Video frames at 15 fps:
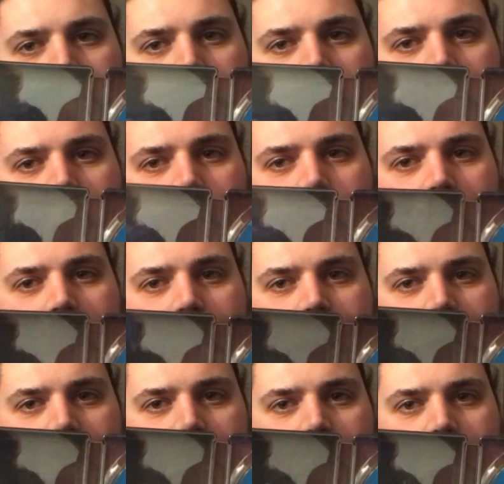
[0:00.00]
And we have
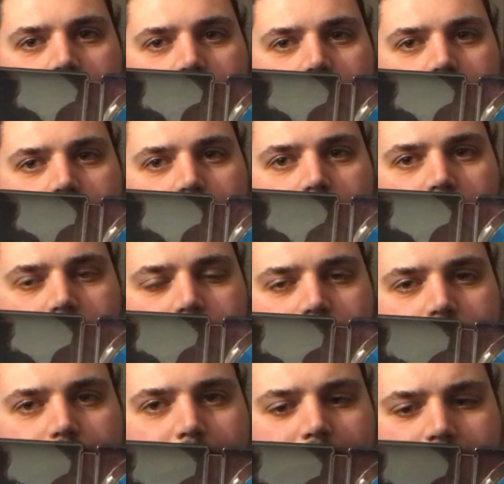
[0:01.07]
the picture
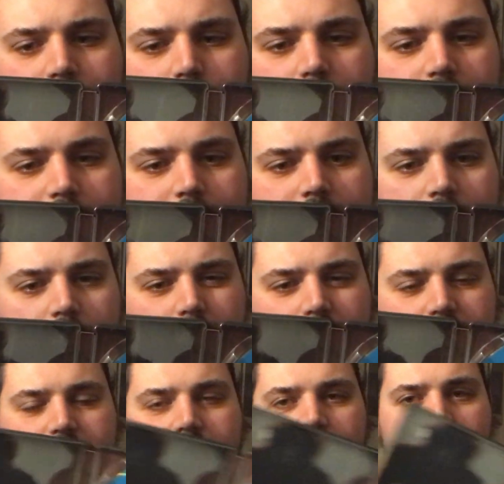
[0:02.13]
of Pennywise,
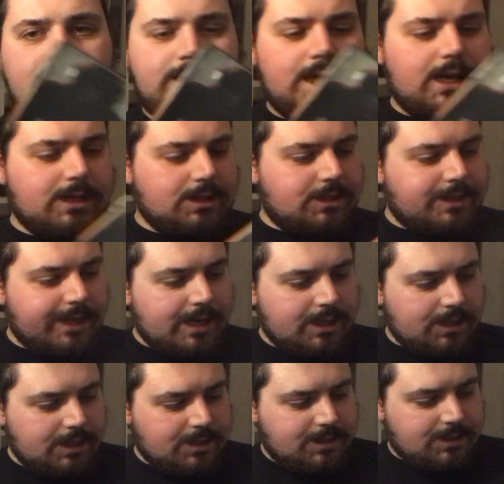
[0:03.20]
which, as I understand,
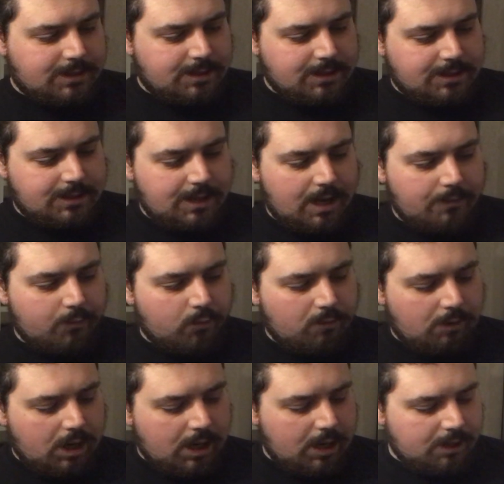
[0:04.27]
it's the same
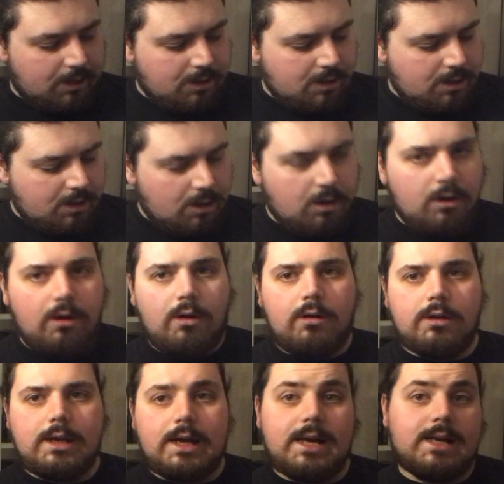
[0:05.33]
one
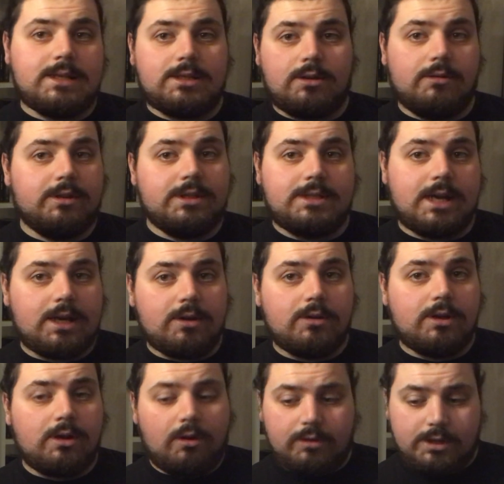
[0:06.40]
as on the
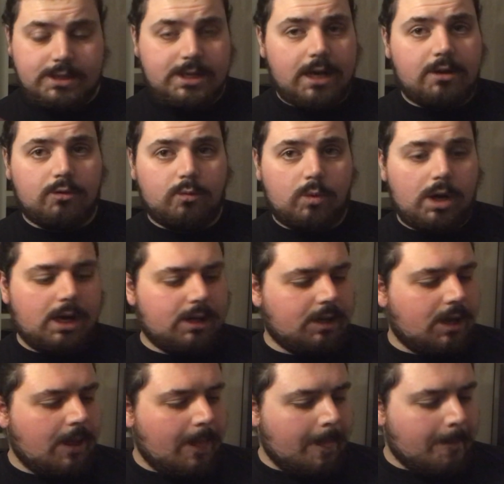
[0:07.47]
second one,
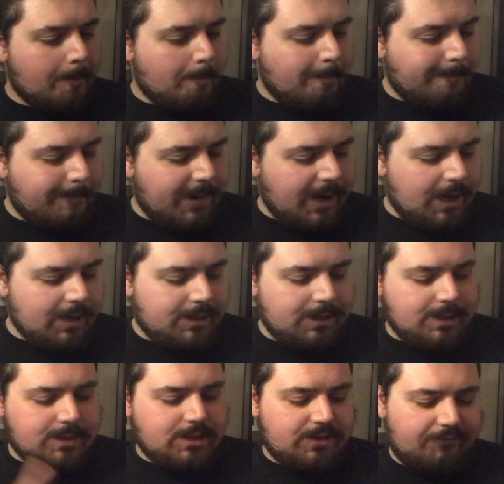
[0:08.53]
but
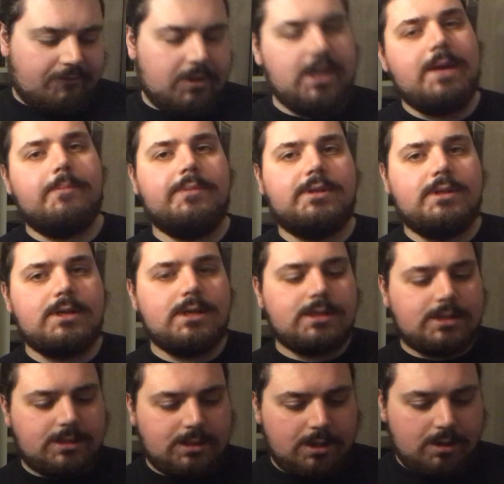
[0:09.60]
it's flipped.
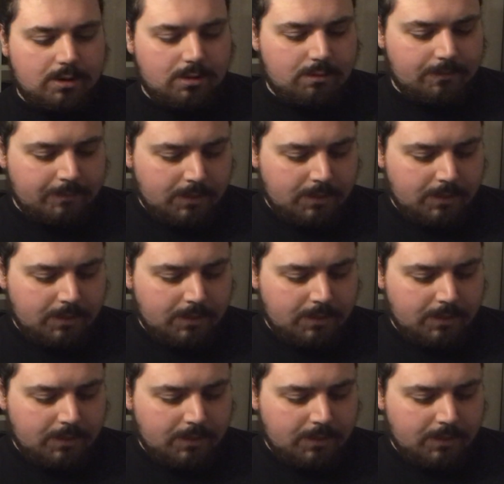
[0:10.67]
So